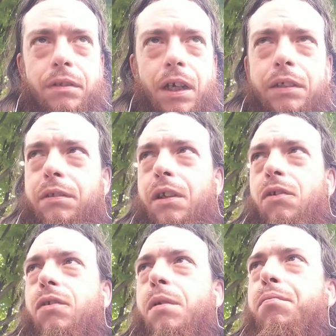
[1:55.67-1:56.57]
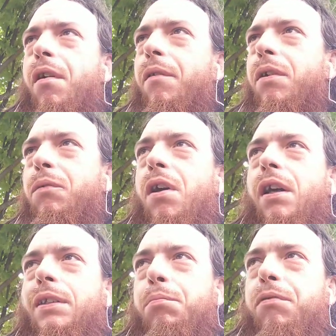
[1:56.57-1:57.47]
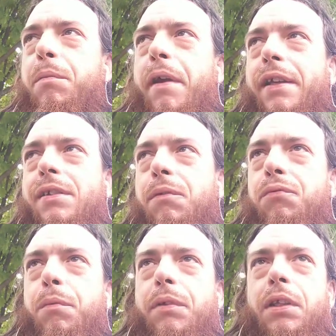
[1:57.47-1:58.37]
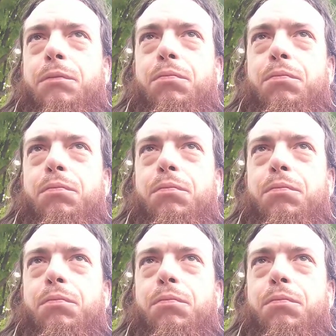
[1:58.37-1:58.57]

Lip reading: I don't know. I probably would have gotten a prepaid SIM from another